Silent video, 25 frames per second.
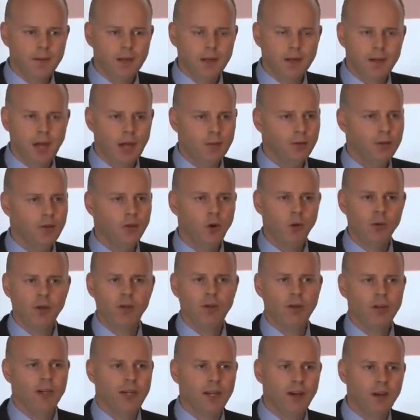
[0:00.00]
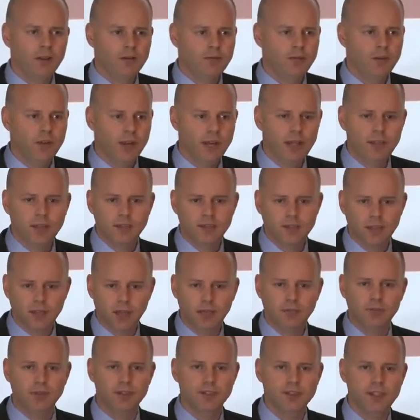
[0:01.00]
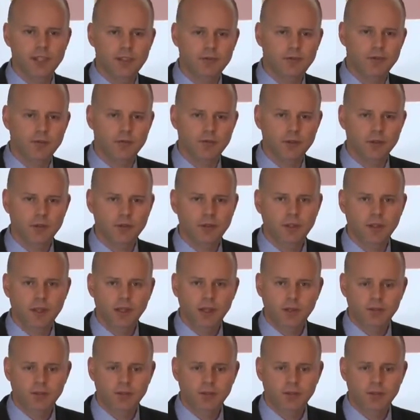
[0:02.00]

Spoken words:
I would normally not account for that until I've received the fuel.